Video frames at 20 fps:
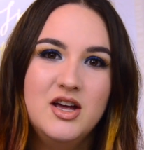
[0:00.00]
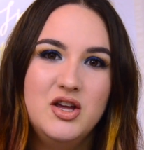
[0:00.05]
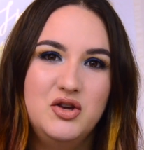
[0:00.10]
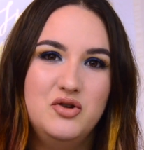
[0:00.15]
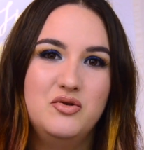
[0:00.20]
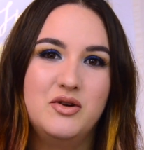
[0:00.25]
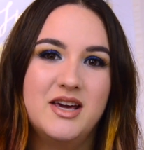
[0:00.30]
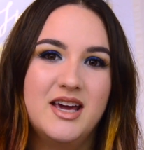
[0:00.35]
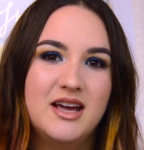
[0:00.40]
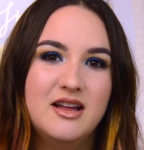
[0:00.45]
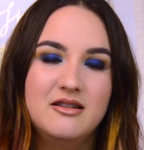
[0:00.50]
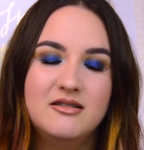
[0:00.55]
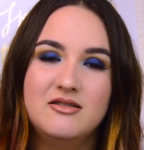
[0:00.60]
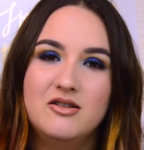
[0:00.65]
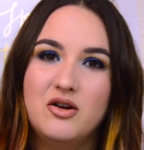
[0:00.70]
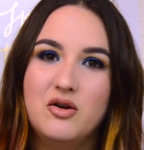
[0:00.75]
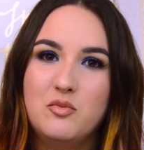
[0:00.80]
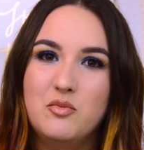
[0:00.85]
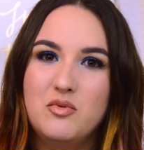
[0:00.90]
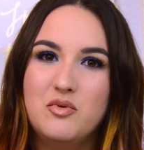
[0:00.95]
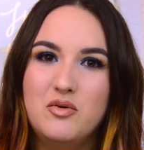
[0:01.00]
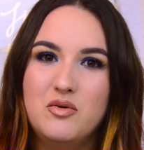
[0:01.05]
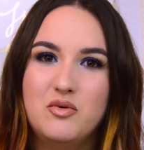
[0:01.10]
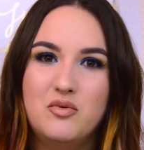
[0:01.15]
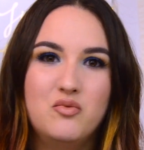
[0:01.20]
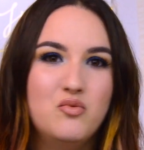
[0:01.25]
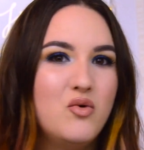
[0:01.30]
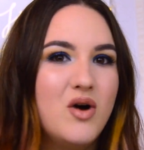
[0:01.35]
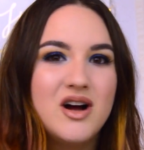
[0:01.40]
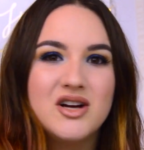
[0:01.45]
You can
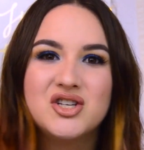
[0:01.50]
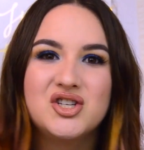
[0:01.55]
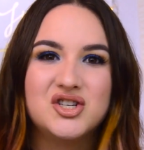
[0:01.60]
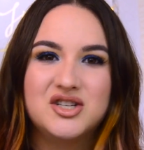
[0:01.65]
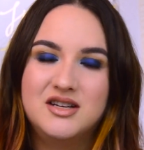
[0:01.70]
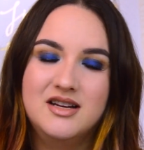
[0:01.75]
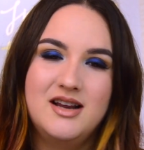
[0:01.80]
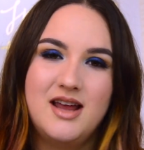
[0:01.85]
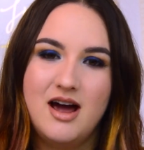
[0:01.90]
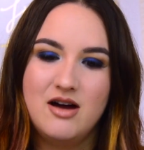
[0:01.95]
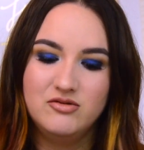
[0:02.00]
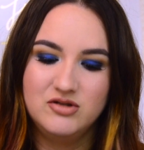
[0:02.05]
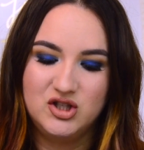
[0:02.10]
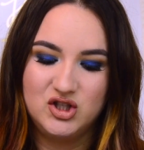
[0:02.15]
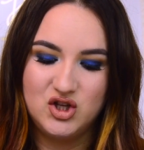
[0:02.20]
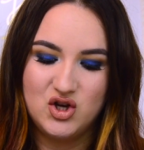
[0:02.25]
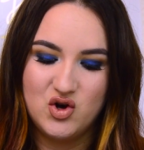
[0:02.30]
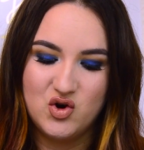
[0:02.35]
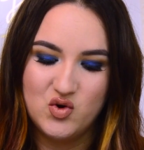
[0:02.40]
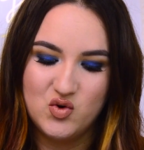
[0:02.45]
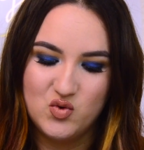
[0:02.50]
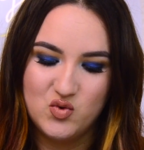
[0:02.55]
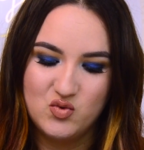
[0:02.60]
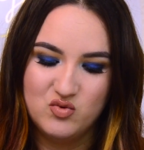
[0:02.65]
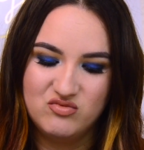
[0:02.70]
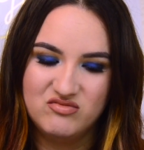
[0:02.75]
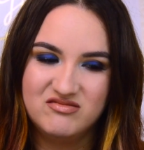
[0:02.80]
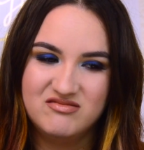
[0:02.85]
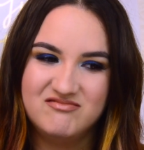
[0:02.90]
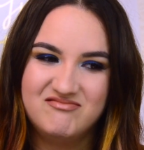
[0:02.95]
wash it out,
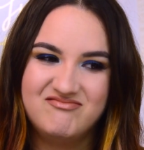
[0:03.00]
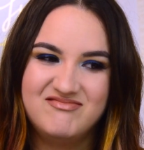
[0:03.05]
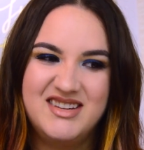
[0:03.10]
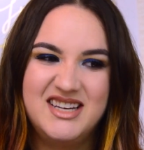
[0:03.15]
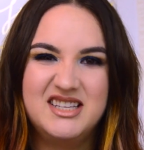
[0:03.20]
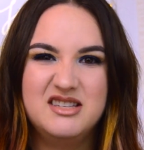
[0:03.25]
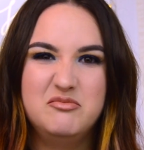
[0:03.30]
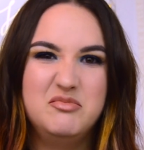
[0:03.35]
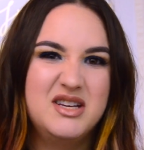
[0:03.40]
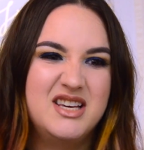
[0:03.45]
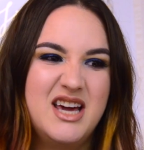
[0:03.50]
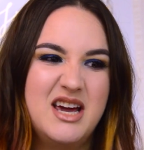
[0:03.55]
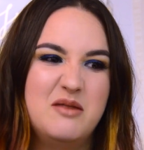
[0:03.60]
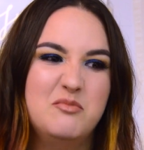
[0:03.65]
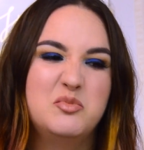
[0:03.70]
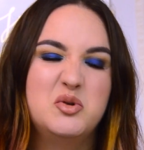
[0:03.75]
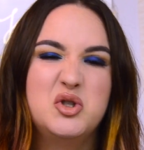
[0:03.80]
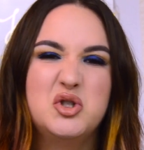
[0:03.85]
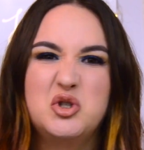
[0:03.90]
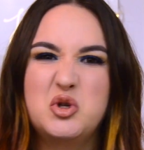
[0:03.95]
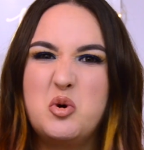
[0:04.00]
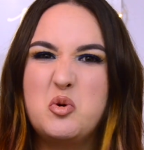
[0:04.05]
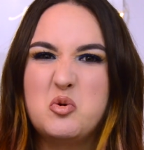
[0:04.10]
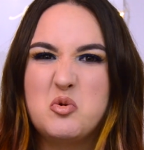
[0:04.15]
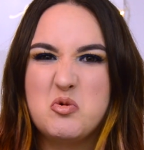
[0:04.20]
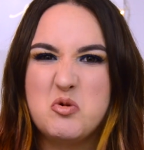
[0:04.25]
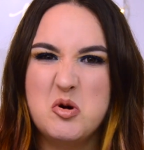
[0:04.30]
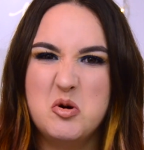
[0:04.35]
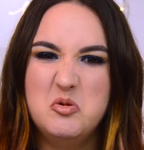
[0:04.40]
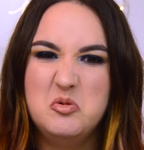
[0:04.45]
so it became so
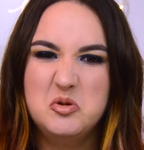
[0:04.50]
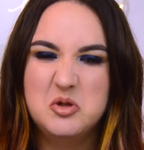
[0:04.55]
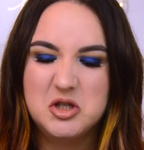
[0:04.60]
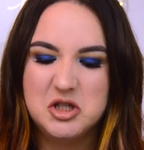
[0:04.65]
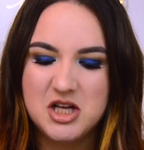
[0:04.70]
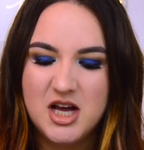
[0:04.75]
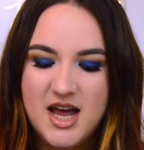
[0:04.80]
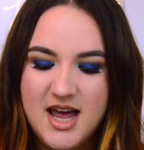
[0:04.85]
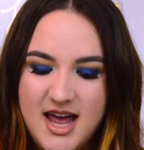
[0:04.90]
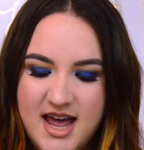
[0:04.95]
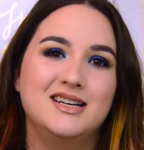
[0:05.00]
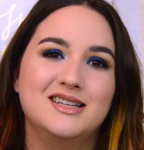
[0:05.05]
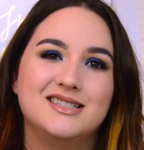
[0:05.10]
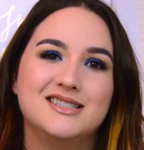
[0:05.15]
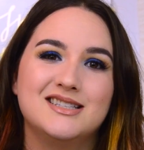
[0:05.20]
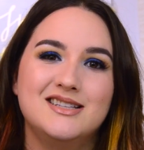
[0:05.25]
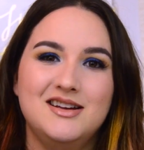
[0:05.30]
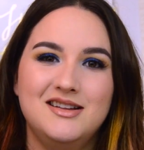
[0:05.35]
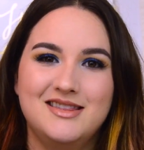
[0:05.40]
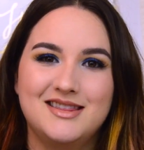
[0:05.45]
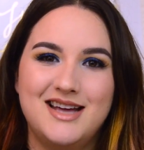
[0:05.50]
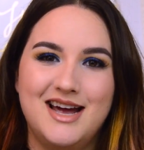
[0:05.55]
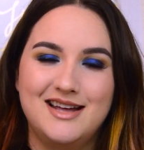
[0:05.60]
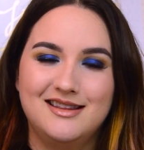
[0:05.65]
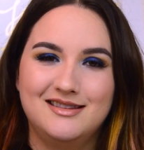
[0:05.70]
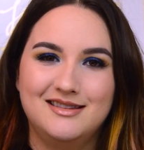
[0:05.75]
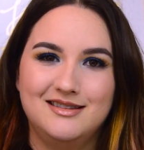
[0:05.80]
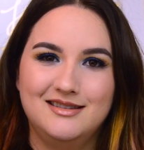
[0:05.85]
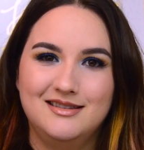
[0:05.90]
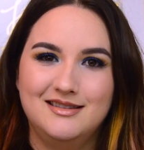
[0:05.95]
gross. It's not
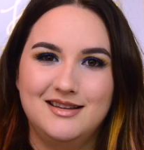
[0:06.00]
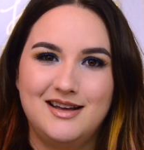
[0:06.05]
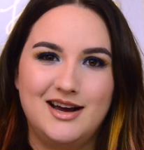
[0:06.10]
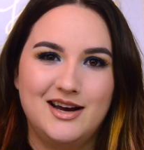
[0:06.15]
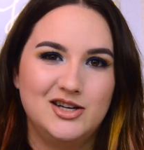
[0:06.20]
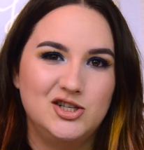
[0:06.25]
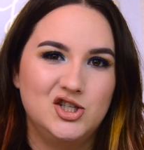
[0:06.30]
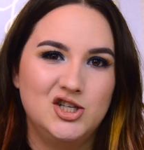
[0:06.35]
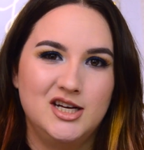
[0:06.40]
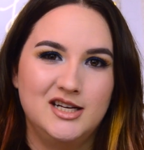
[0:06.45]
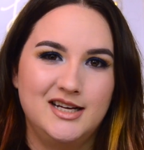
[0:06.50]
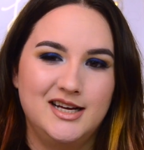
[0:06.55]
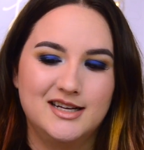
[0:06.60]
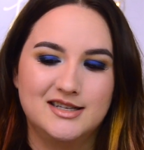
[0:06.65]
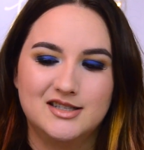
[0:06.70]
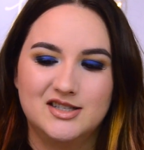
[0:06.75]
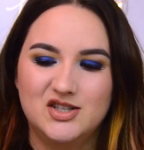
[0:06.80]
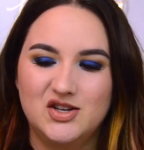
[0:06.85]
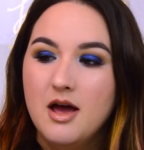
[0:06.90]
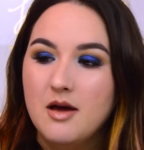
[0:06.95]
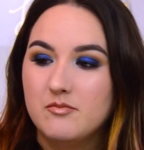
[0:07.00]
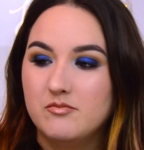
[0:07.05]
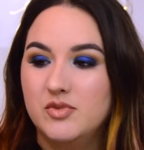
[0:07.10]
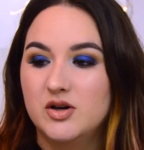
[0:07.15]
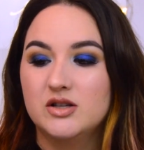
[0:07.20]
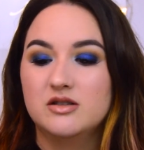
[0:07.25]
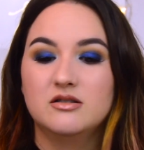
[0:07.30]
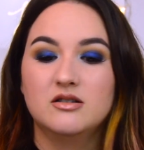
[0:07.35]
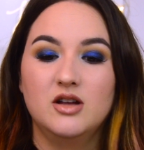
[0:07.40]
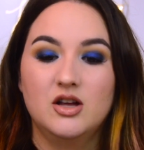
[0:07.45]
that hygienic, so.
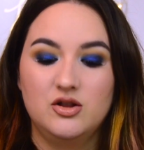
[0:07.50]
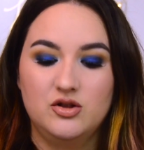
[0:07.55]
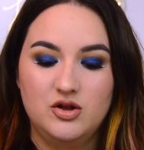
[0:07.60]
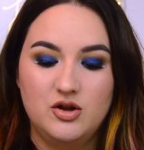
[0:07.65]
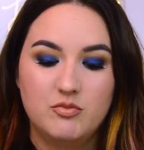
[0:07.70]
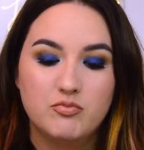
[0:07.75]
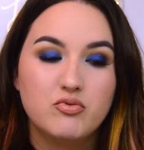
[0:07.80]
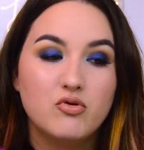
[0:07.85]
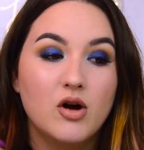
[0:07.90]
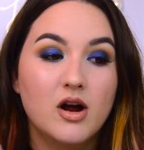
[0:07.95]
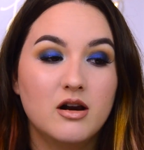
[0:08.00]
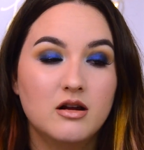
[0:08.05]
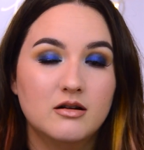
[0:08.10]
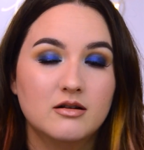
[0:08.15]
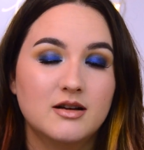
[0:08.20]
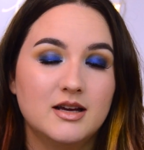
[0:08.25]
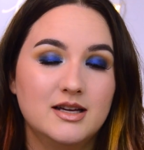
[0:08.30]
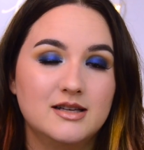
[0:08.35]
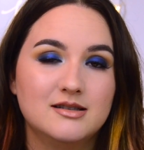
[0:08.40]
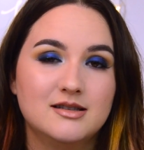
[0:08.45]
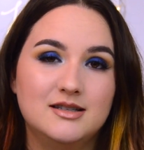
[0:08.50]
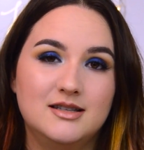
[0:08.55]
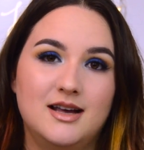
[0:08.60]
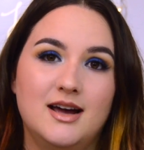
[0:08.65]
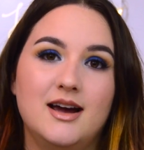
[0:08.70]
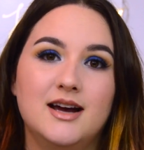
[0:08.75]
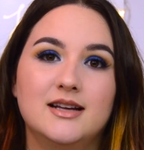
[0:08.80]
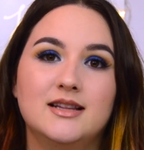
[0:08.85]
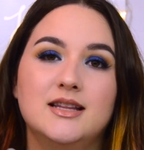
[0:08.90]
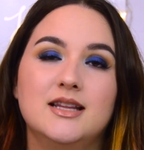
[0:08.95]
But the product
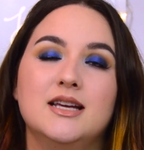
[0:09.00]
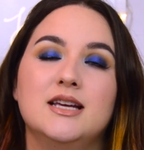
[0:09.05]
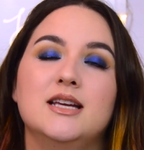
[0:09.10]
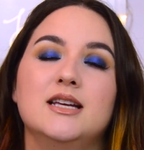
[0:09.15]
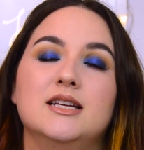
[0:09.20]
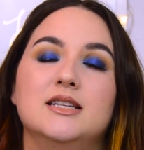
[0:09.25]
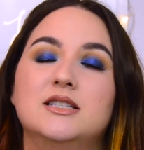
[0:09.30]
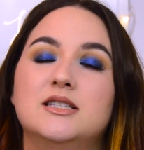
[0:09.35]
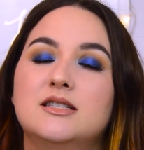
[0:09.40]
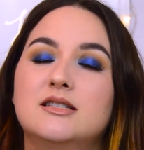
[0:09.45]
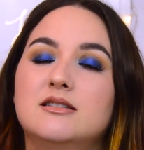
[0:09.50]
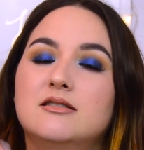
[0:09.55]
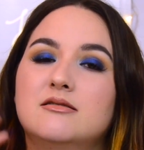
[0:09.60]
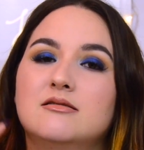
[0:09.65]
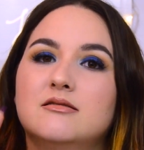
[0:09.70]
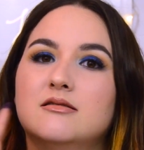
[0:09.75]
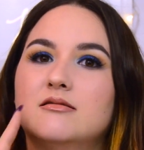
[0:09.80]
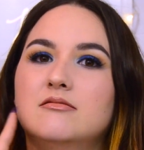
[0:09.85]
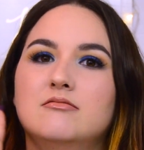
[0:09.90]
inside, it's